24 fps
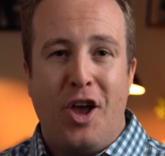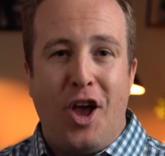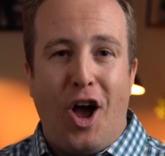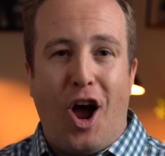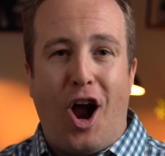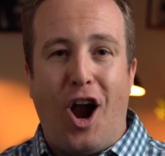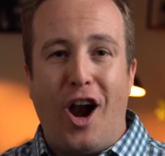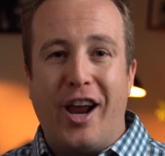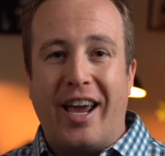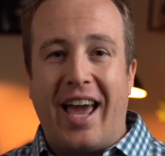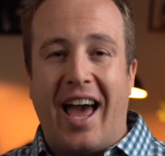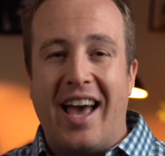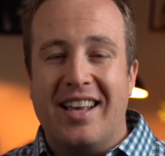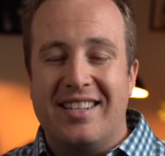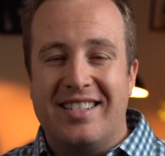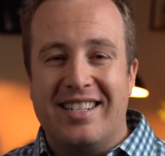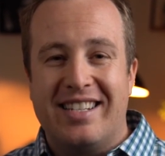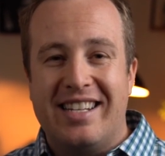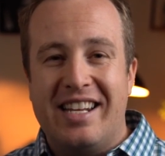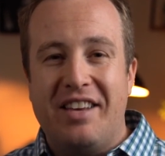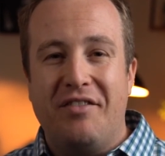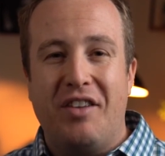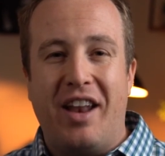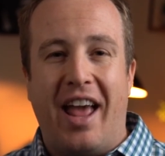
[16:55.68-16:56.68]
All right, guys,
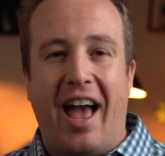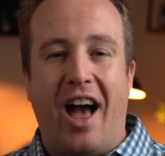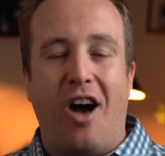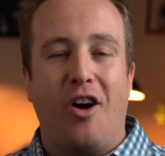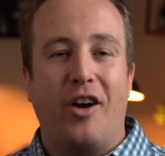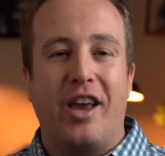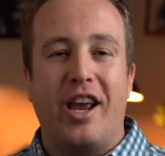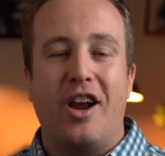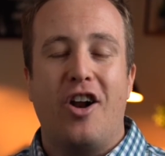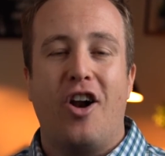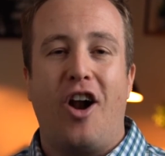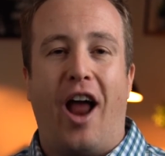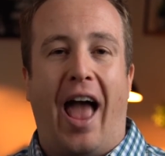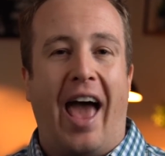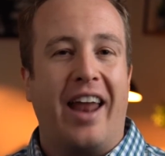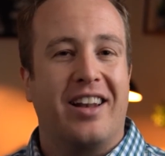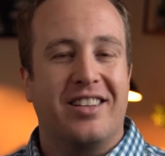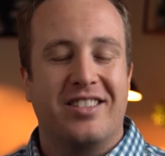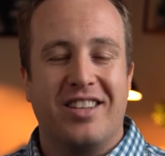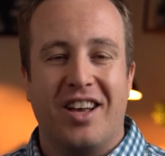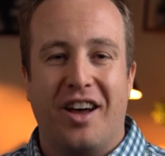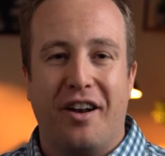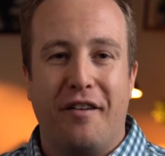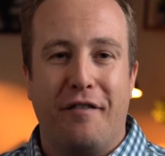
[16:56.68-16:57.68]
Stephen Howell here. Had a
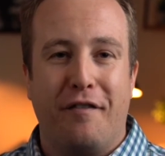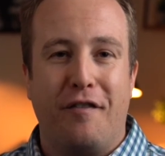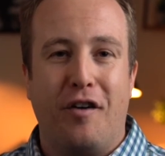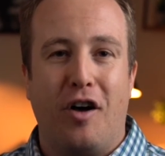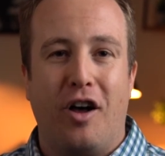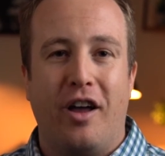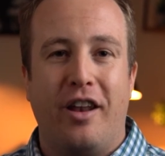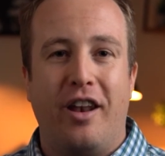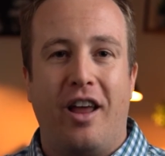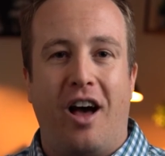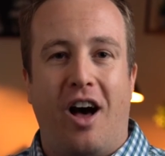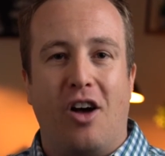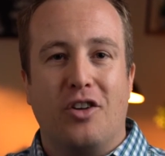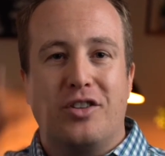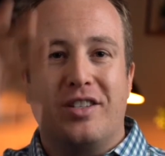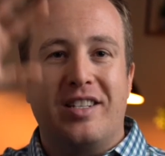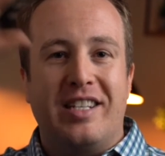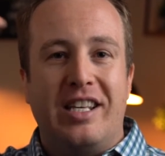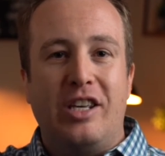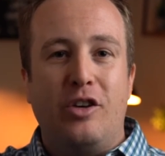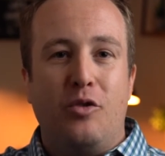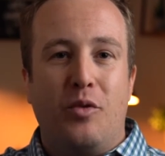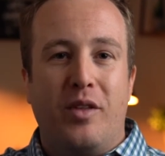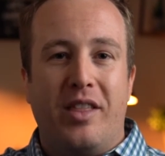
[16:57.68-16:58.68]
ton of fun. I'll
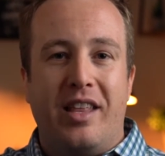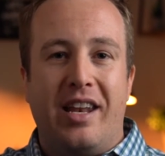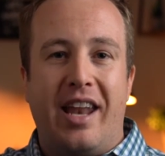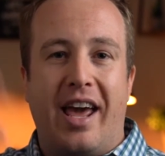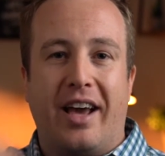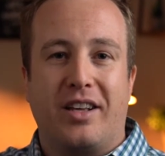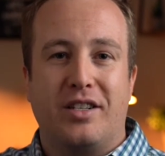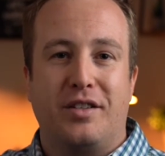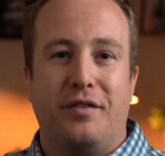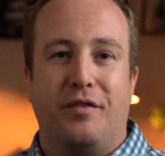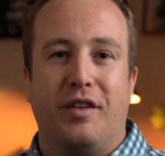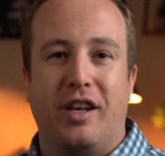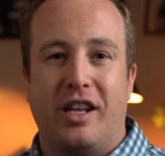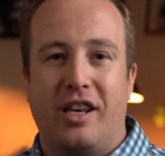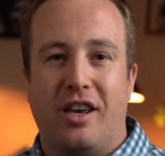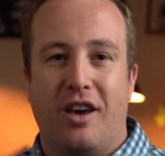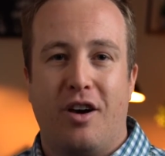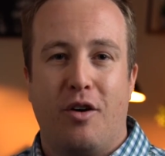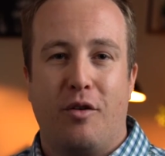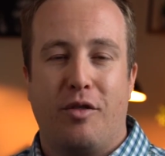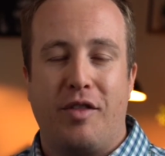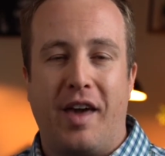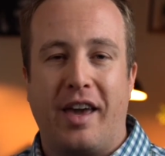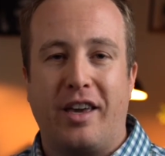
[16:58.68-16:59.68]
see you in the next
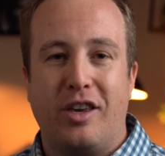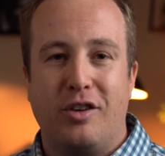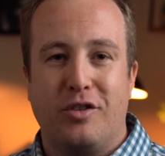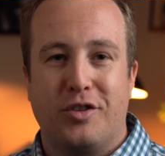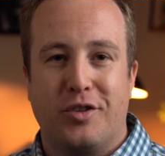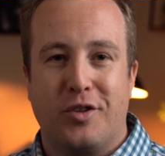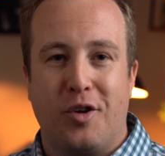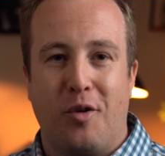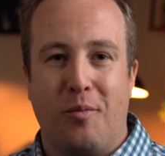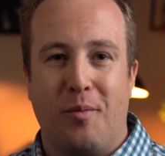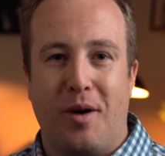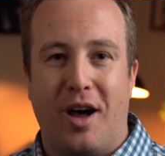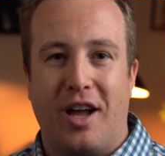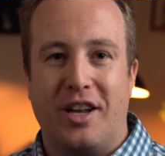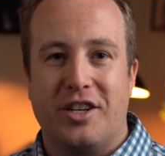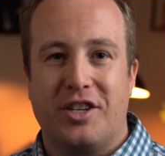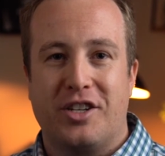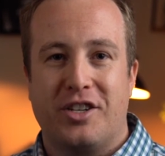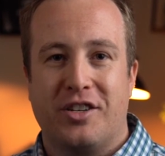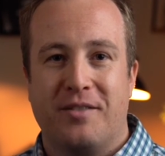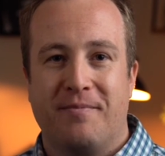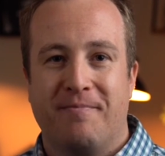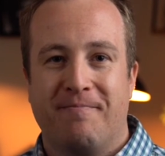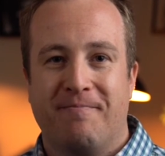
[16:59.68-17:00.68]
video. Thank you so
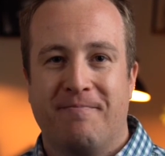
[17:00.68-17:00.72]
much.